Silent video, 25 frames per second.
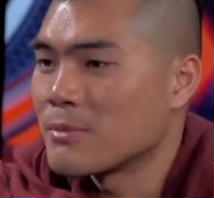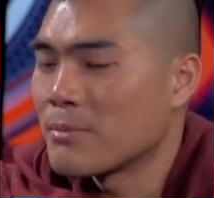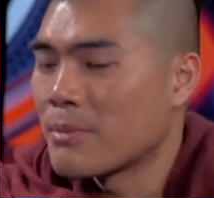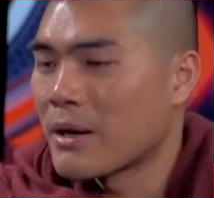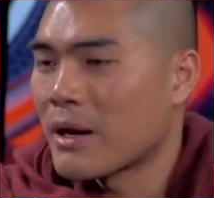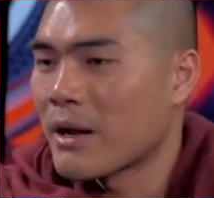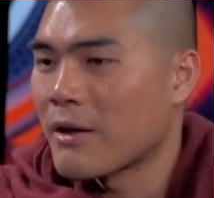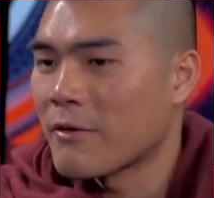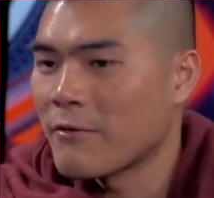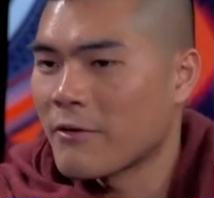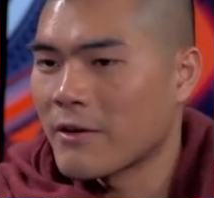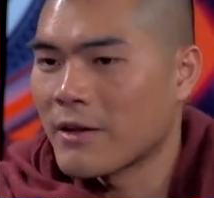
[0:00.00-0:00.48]

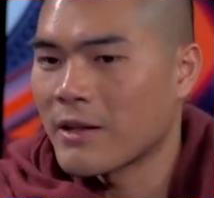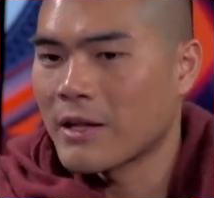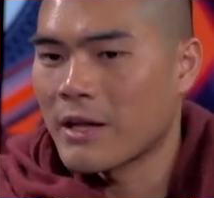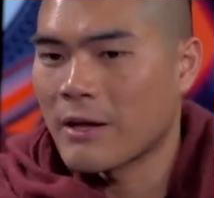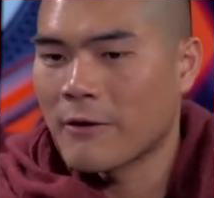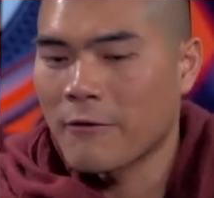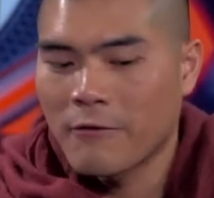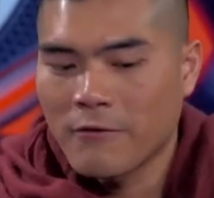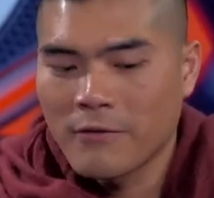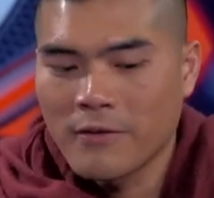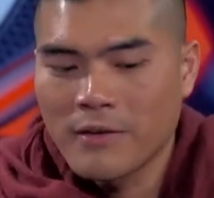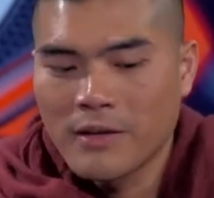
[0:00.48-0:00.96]
But I feel
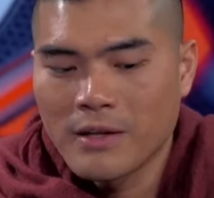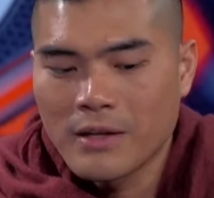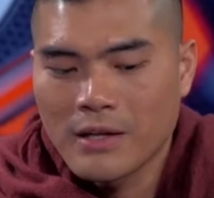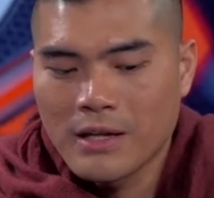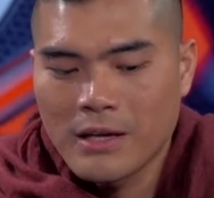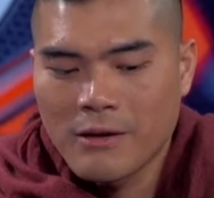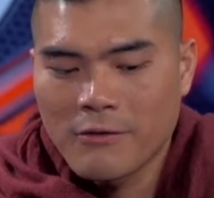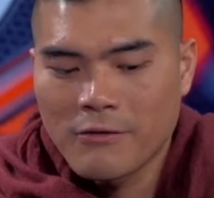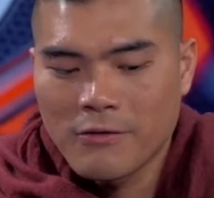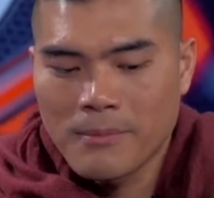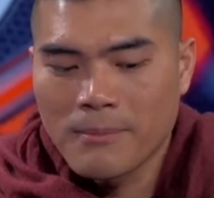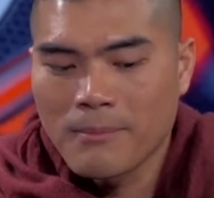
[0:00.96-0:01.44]
if
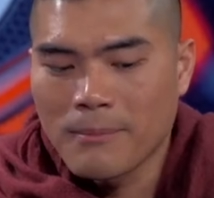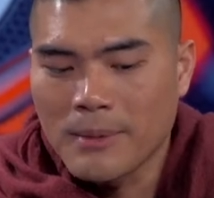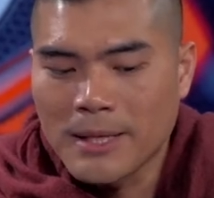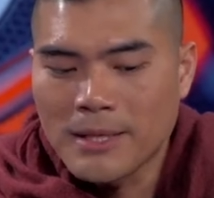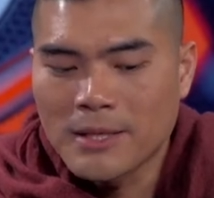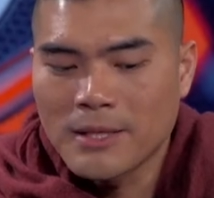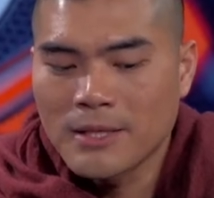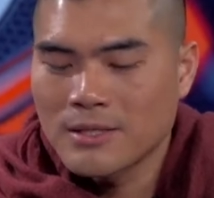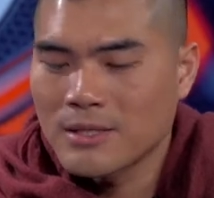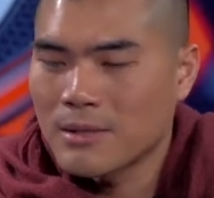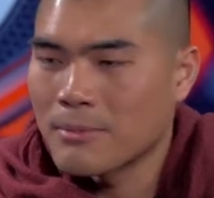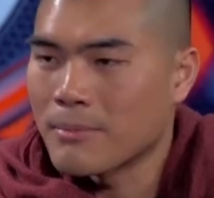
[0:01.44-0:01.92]
if
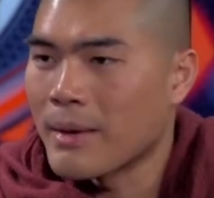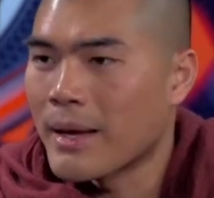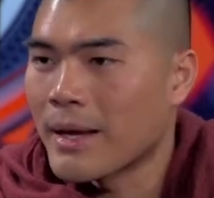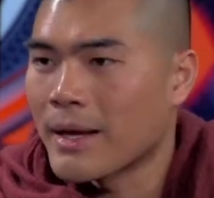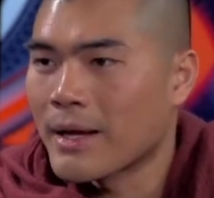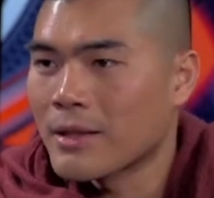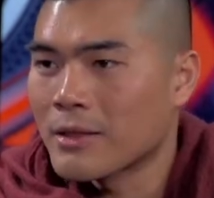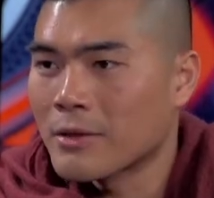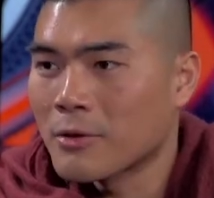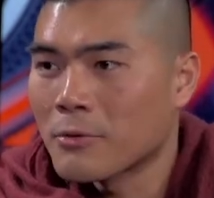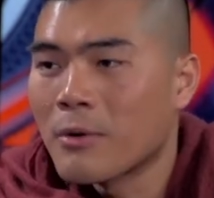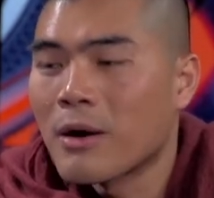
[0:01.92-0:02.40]
Embiid doesn't
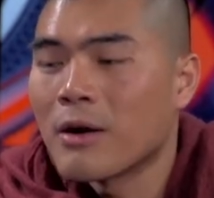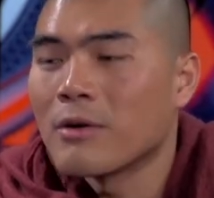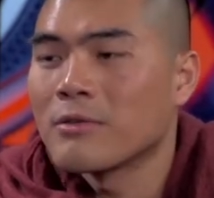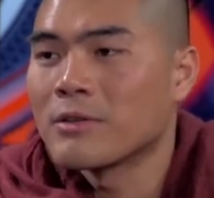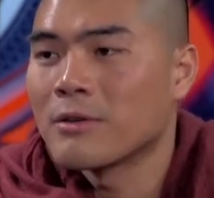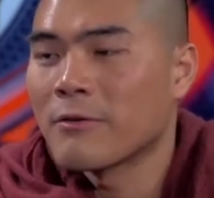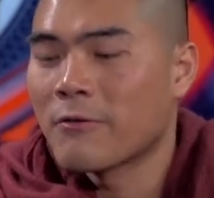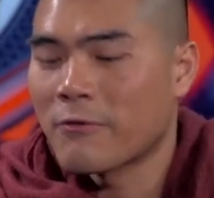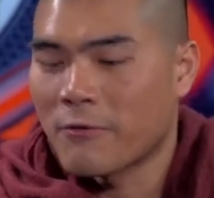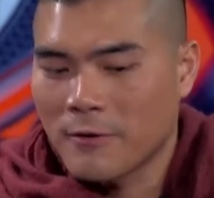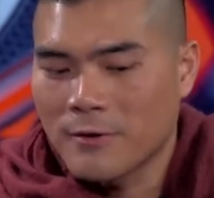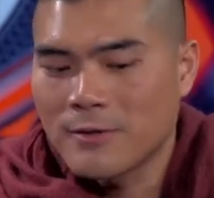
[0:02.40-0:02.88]
make it throughout
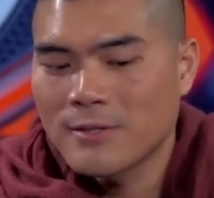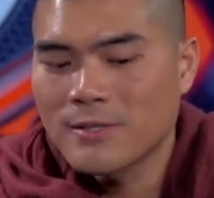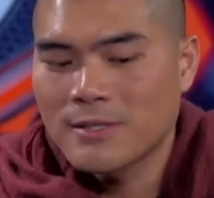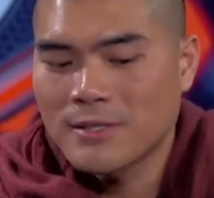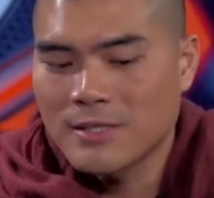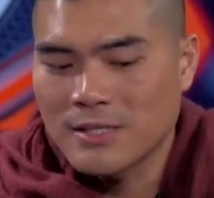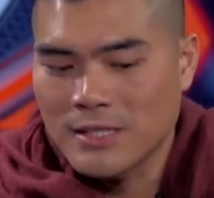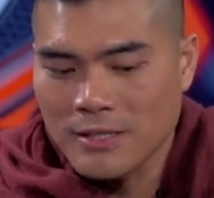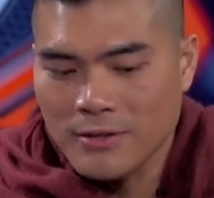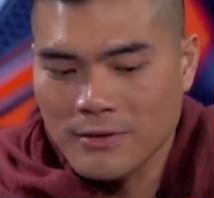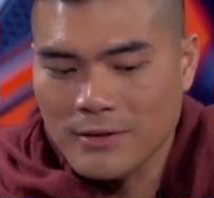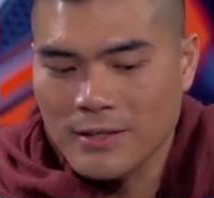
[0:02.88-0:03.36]
the first
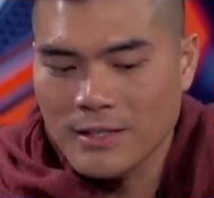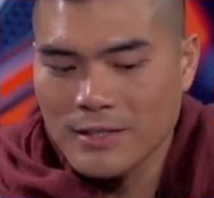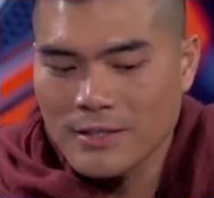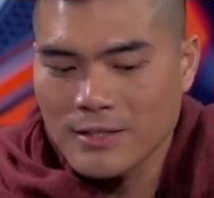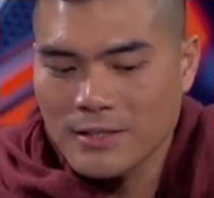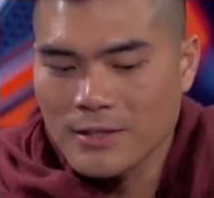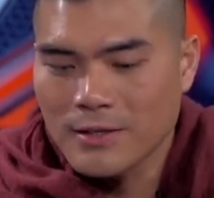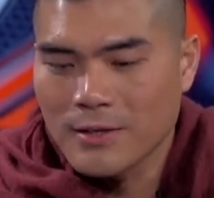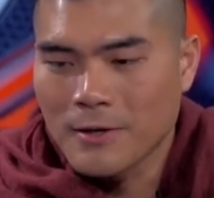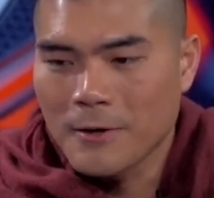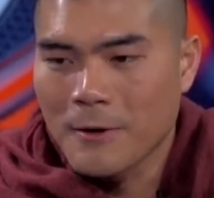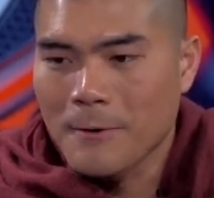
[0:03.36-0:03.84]

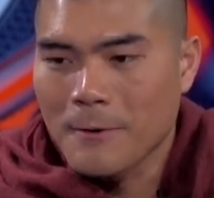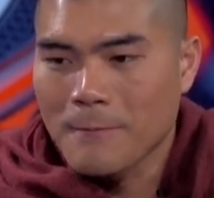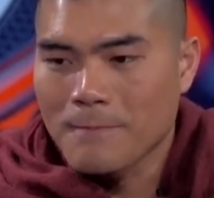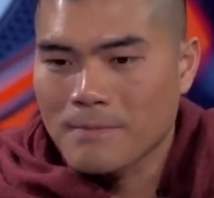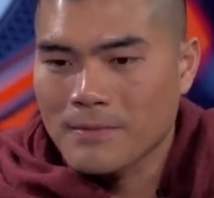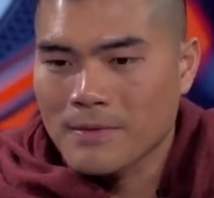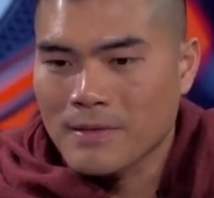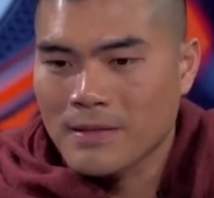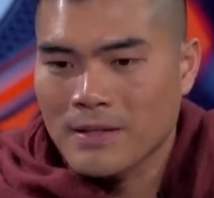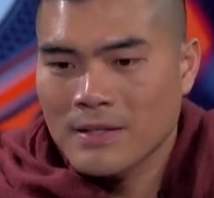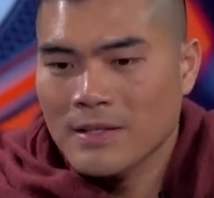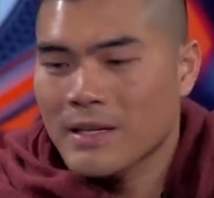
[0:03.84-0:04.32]
series,
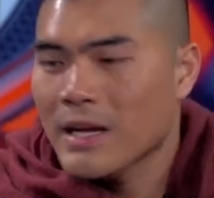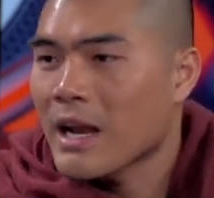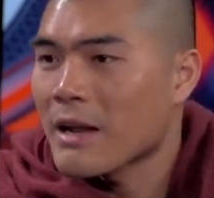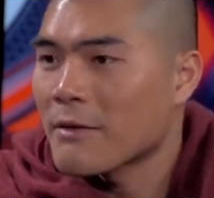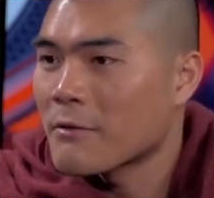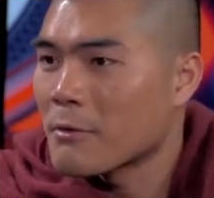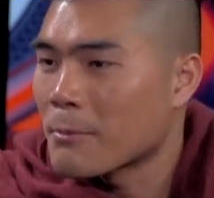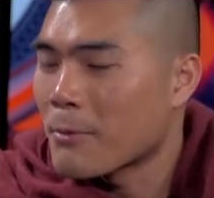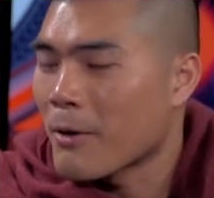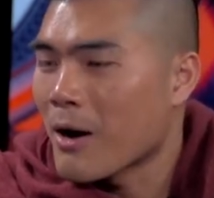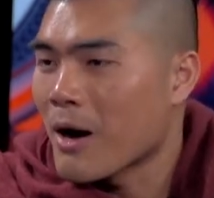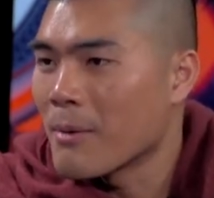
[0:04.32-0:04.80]
they're gonna
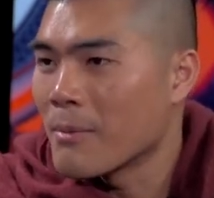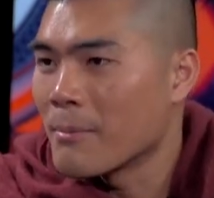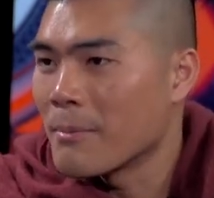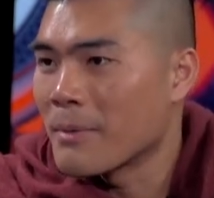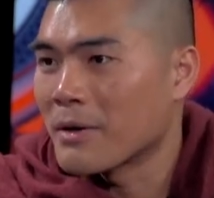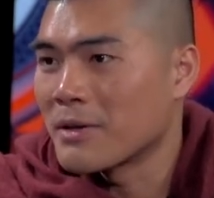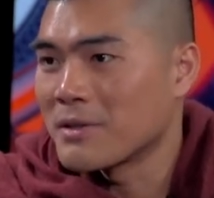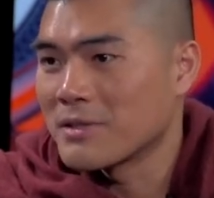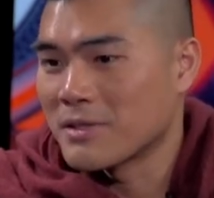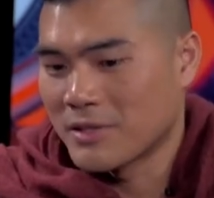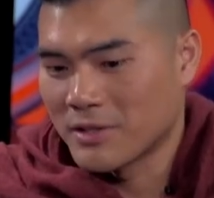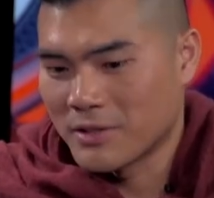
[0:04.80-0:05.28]
have a problem
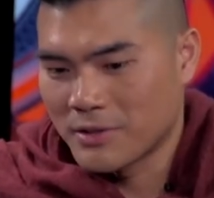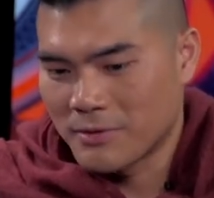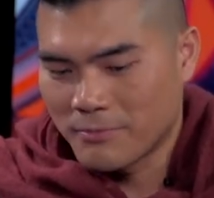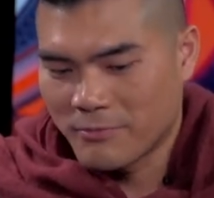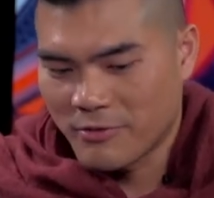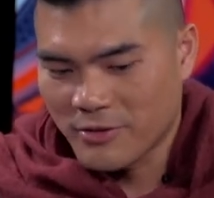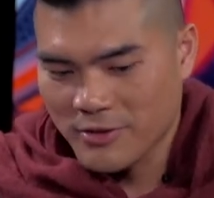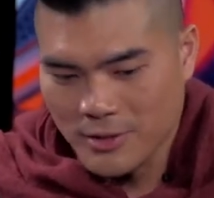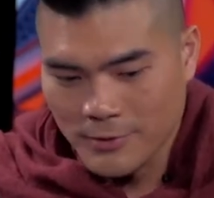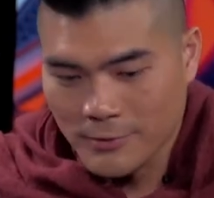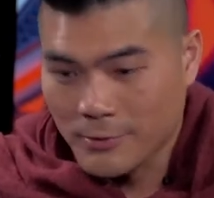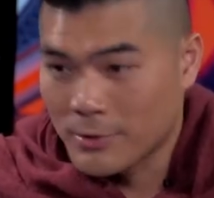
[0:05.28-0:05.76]
because they're
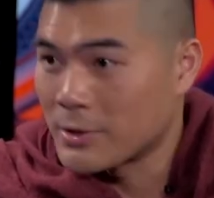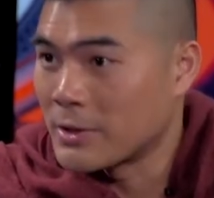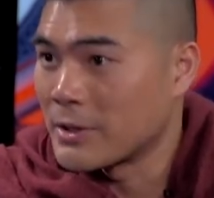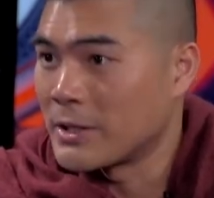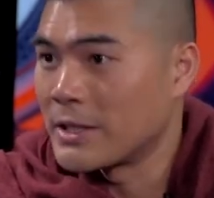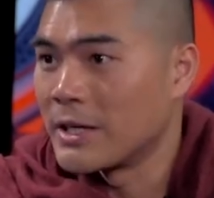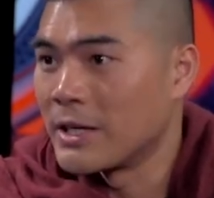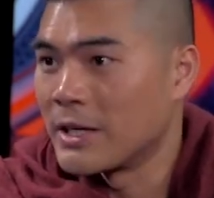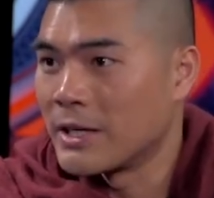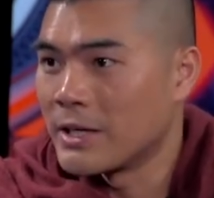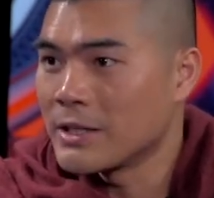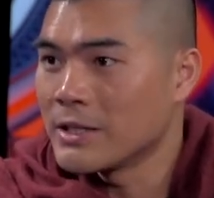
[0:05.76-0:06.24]
first of all they're
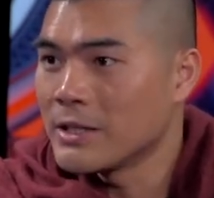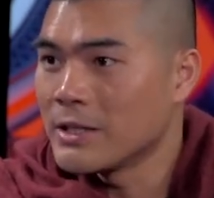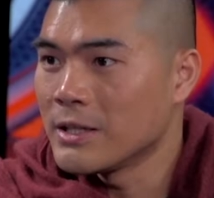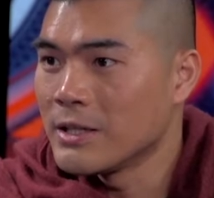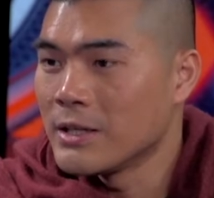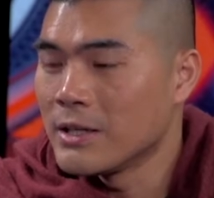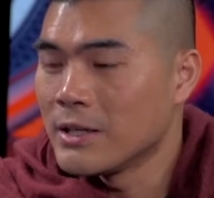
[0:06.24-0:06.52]
young,